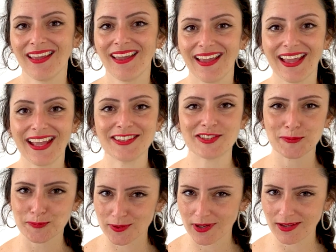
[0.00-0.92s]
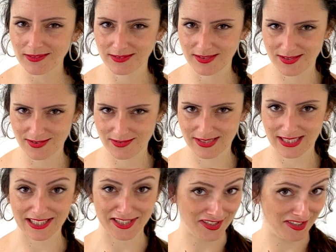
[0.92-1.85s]
And to practice your
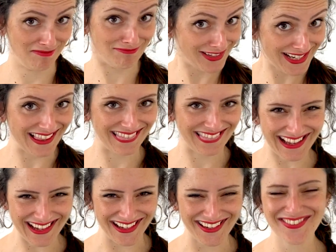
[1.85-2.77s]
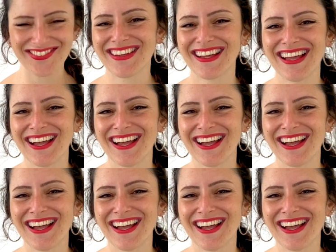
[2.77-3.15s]
English in real life,